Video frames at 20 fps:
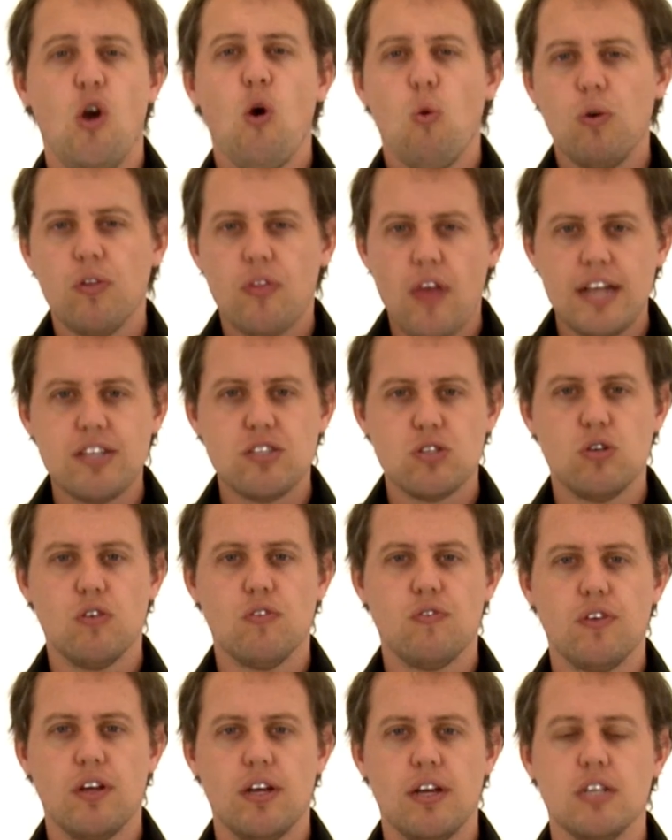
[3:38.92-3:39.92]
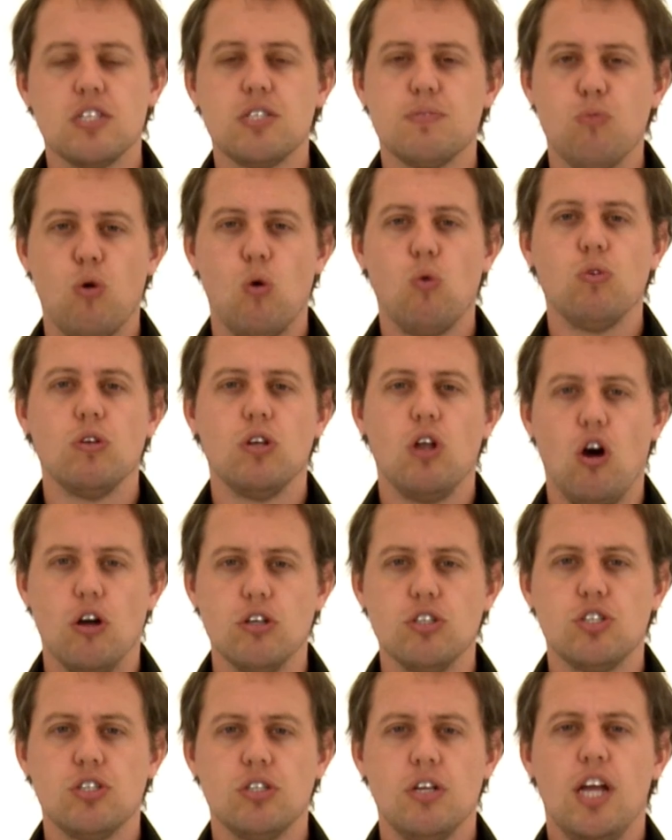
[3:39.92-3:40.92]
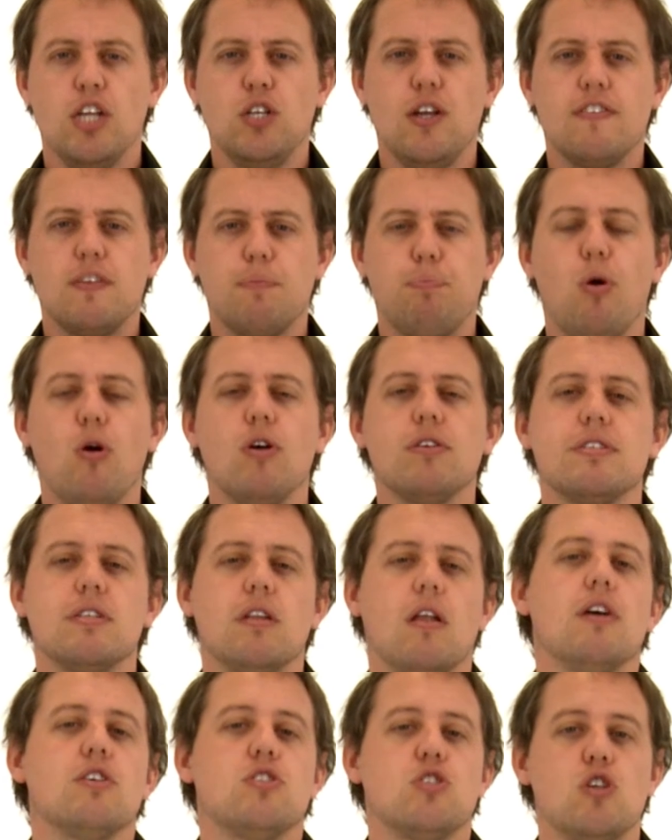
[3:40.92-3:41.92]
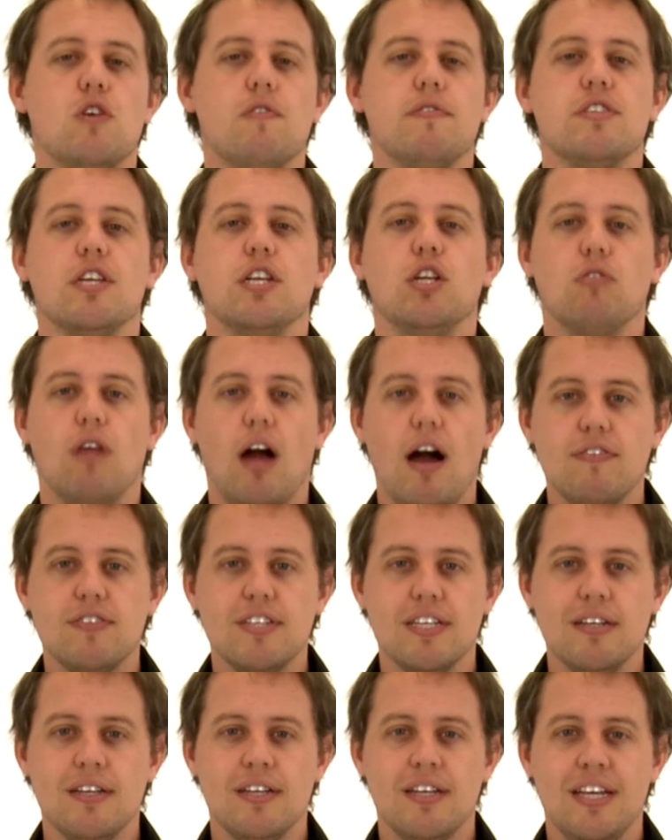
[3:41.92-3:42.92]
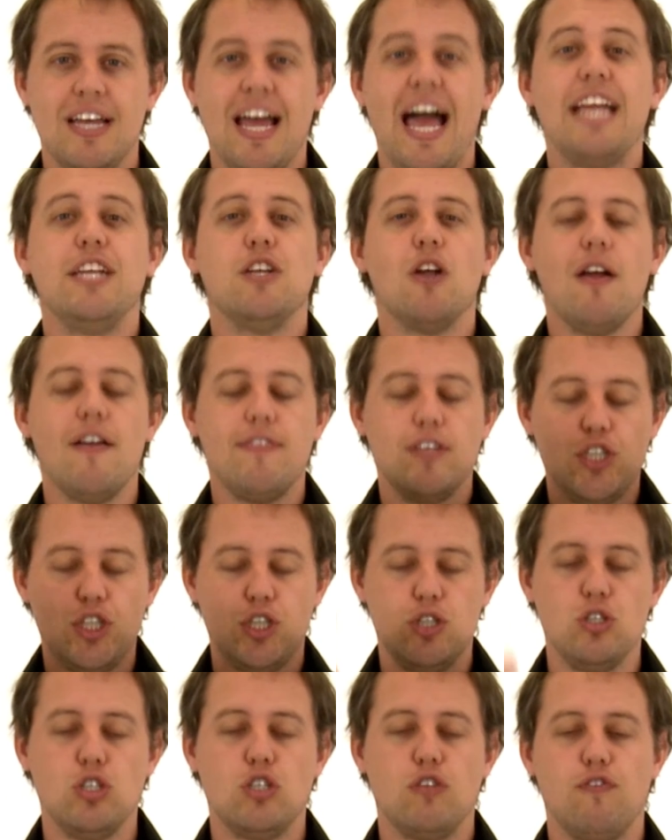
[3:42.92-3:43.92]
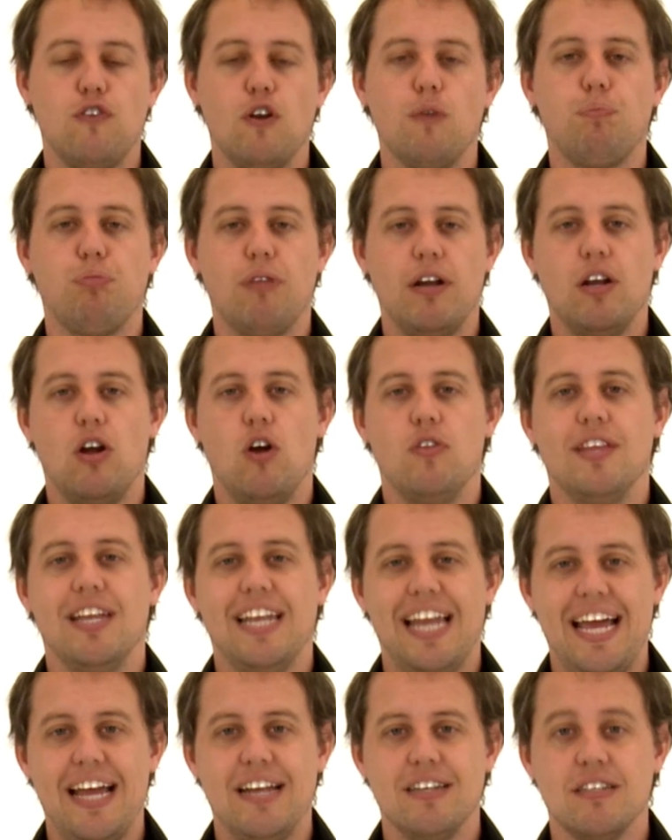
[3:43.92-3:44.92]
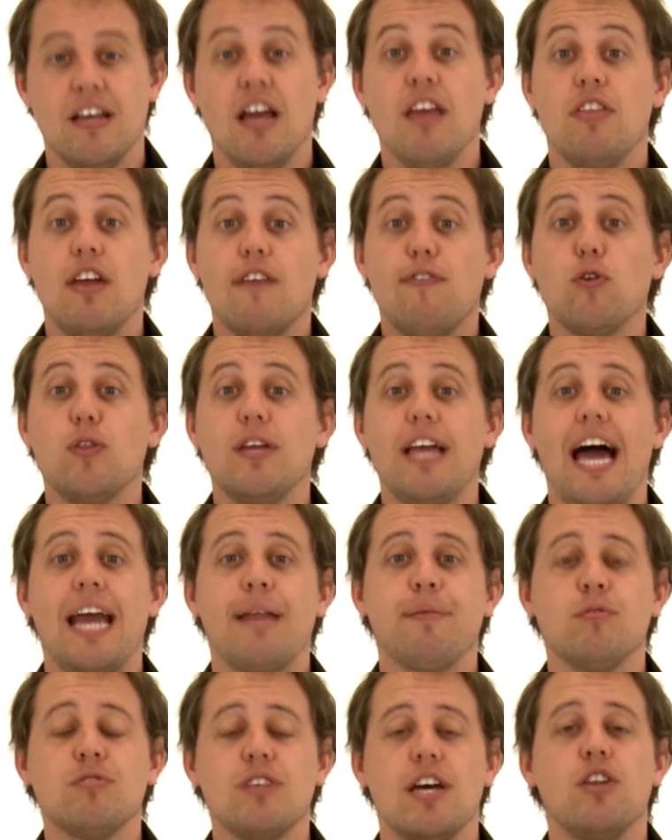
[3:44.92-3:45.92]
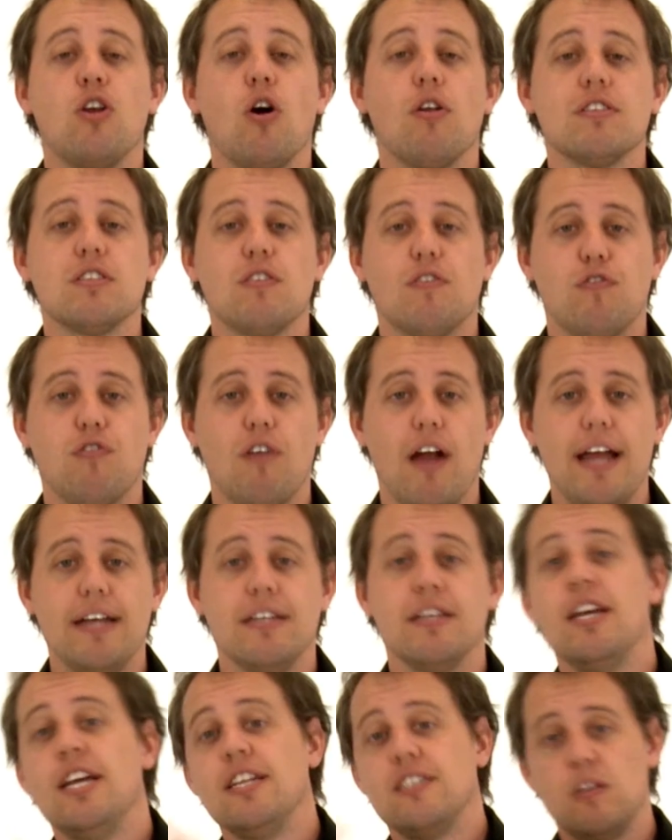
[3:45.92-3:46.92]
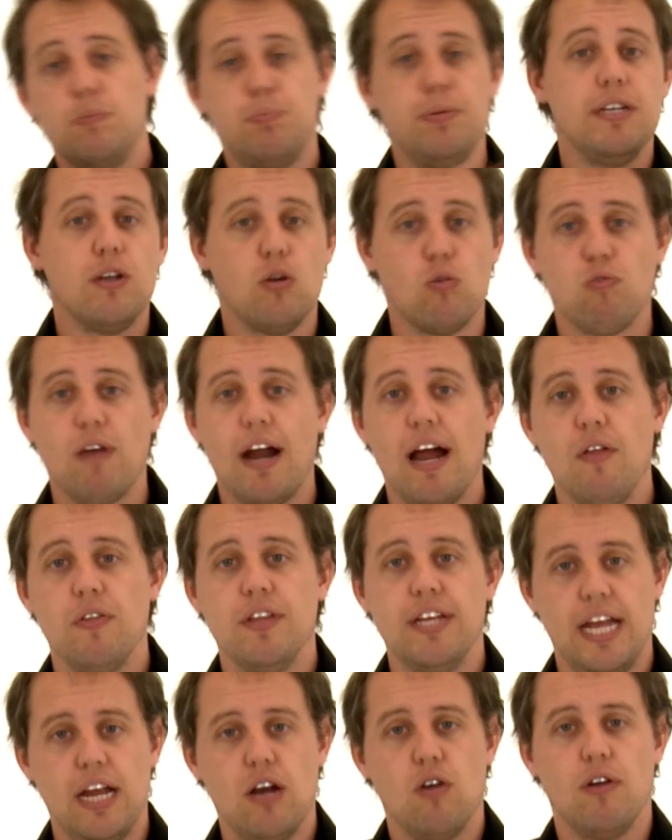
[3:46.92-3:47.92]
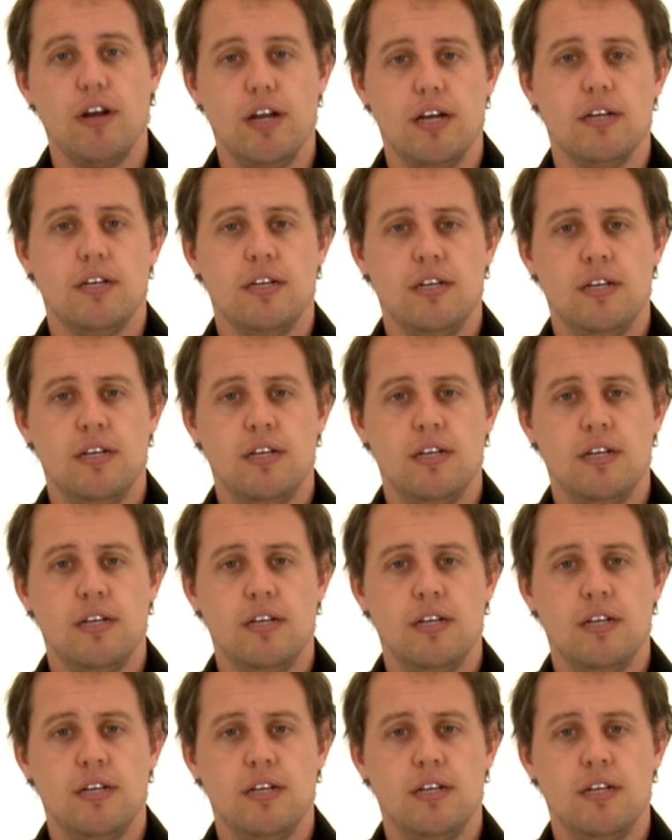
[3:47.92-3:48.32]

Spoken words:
With that sort of small lodge, you have the personalised service that you're after, and you don't have a huge footprint on the land. Therefore, the animals are not as afraid to be around the area.